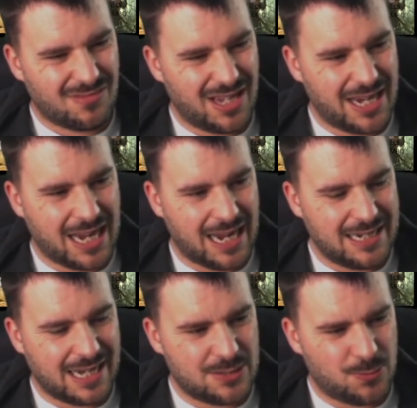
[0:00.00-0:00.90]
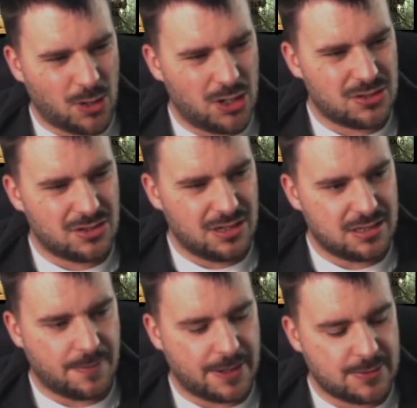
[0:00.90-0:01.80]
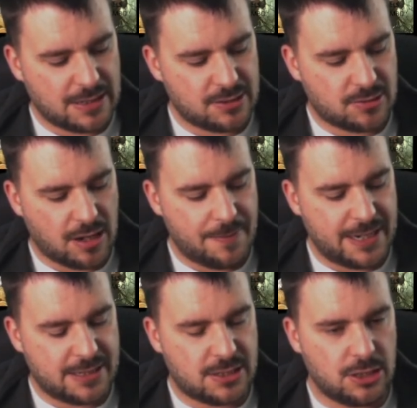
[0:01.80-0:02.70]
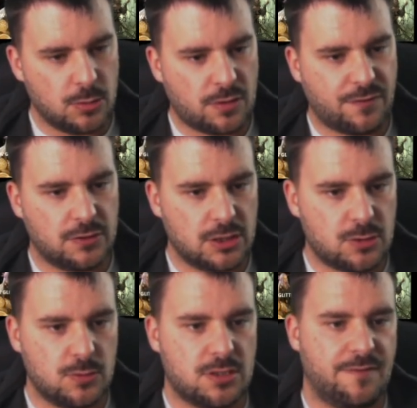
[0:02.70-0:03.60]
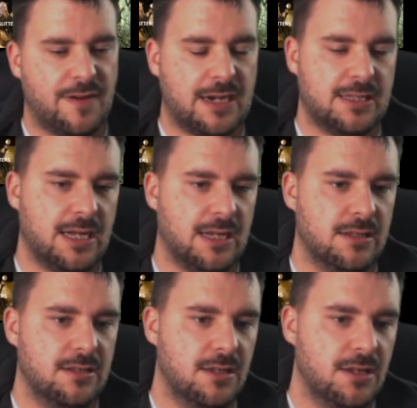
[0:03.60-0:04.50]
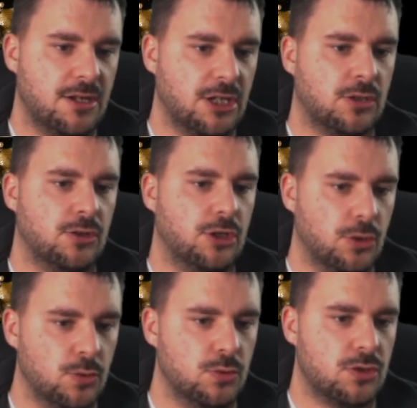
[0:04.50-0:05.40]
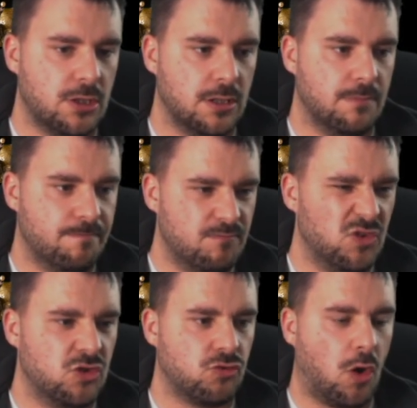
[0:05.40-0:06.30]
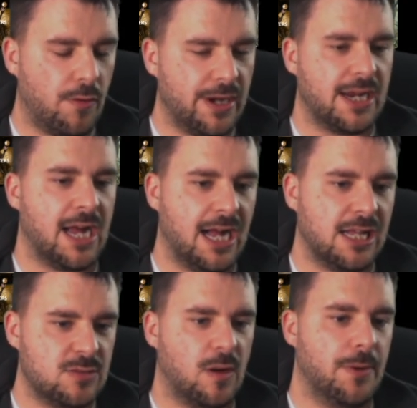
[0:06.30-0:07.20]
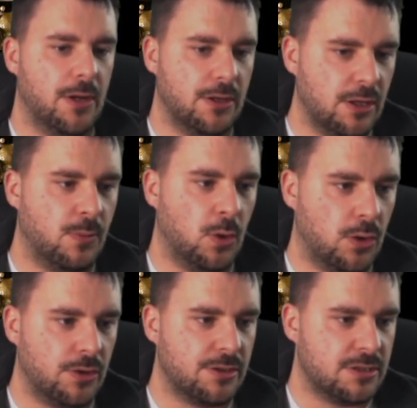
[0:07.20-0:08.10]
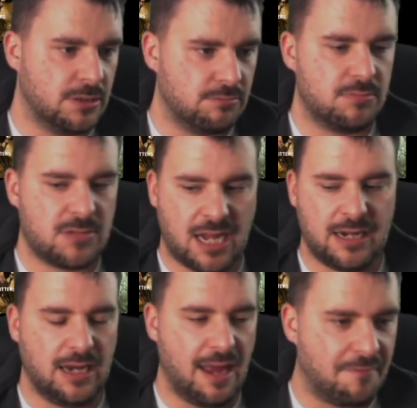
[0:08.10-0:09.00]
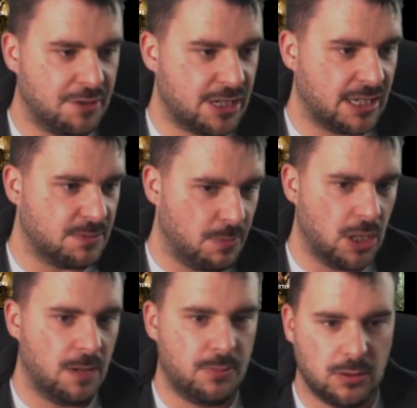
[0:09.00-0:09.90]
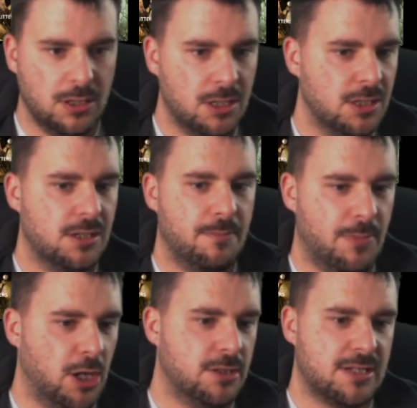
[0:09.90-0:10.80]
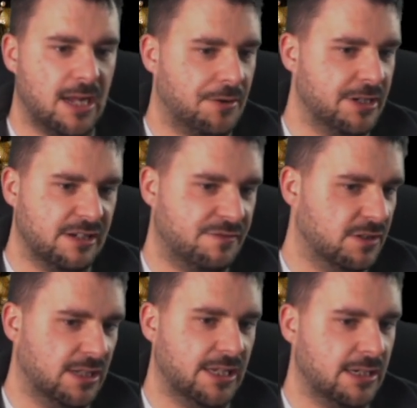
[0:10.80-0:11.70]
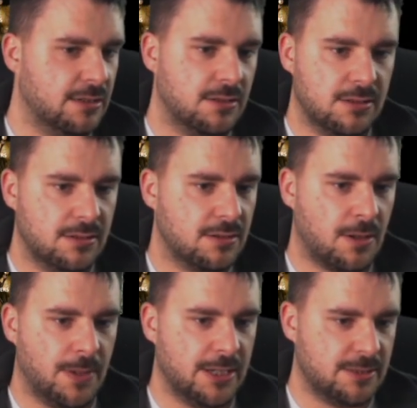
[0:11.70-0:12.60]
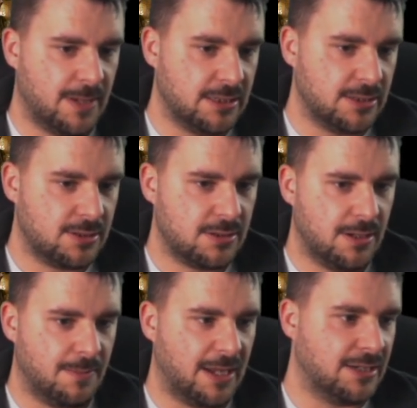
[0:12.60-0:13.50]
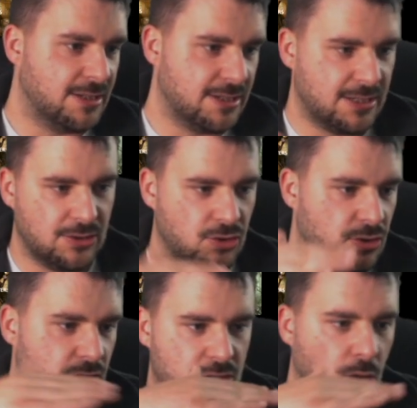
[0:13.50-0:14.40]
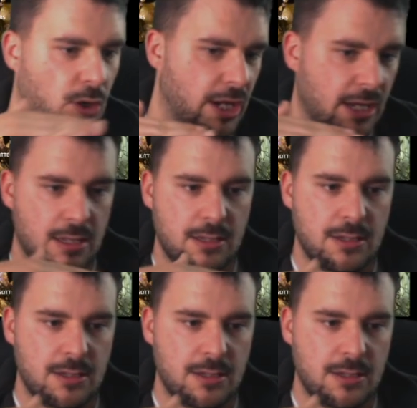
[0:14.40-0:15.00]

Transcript: it kind of gets worse, is the best way I can describe it. Its usefulness was the fact that you could use the drawing cards while burning the opponent to kind of leverage against Burn, but Burn's now in a different league compared to Madness, and Madness is still just stuck here.